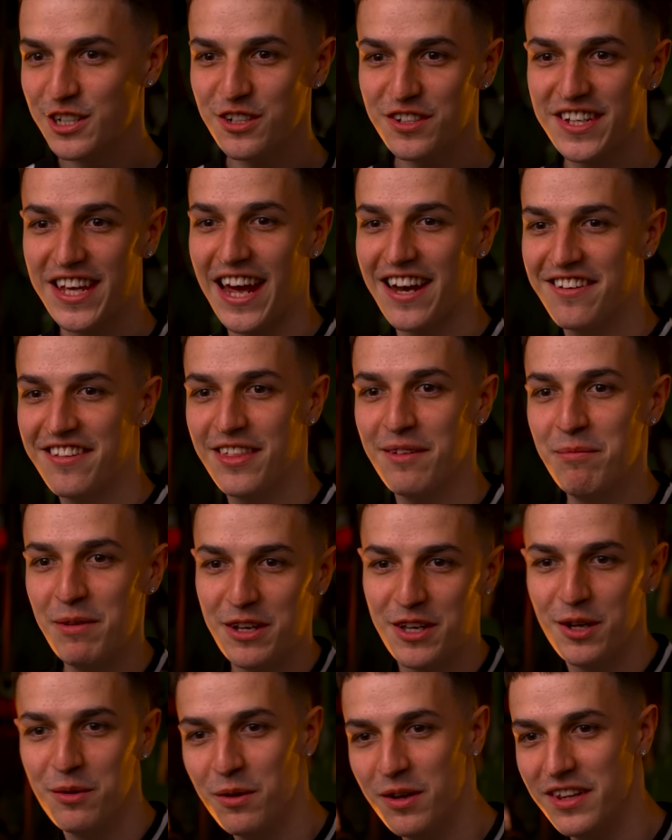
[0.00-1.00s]
just gets them to
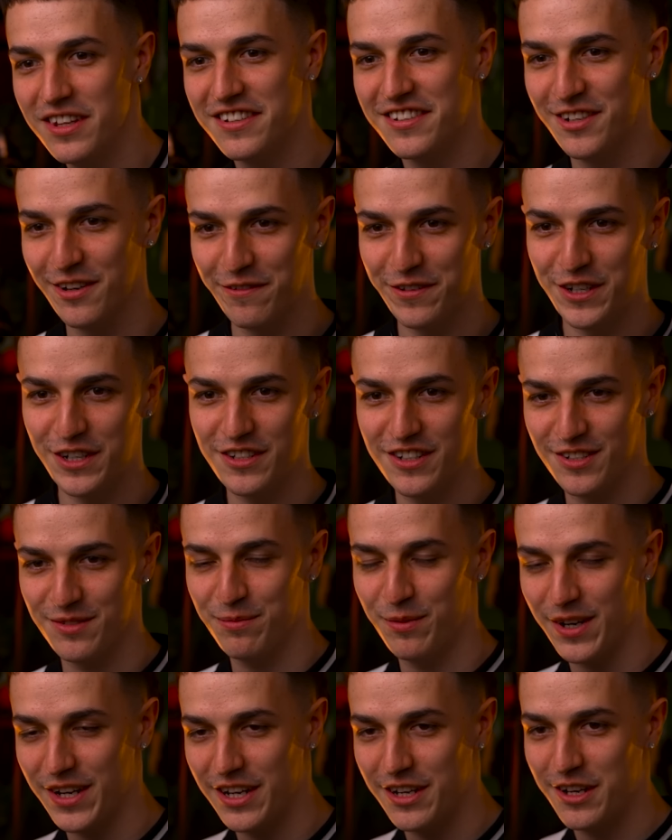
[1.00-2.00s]
do all the stuff she doesn't want to